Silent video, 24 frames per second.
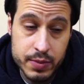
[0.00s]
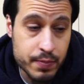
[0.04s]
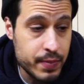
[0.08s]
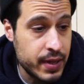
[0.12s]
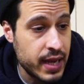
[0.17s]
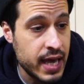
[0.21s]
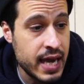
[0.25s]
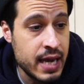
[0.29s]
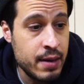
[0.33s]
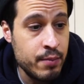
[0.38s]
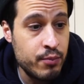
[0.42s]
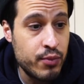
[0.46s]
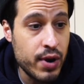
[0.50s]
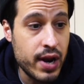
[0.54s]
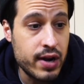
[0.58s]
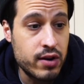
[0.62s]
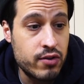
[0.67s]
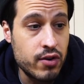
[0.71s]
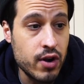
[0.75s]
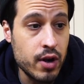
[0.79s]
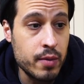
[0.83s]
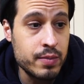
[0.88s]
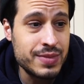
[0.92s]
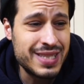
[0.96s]
plain
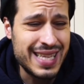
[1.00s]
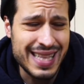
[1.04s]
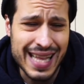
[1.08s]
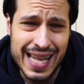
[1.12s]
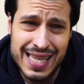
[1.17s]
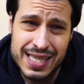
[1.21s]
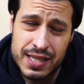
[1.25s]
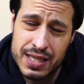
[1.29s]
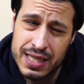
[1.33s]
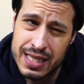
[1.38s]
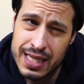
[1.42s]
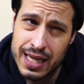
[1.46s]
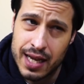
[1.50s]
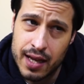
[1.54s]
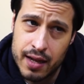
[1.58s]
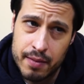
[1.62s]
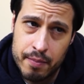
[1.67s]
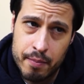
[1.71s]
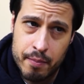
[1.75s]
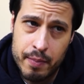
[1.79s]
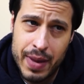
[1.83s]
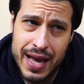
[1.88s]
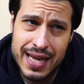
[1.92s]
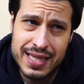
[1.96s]
breadcrumbs, and that's
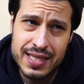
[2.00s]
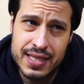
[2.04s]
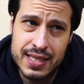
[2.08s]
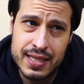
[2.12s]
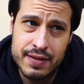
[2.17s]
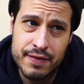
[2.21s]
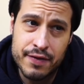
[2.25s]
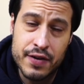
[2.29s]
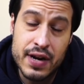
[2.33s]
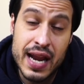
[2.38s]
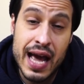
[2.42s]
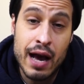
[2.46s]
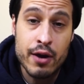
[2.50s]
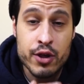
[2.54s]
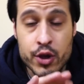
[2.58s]
best for now.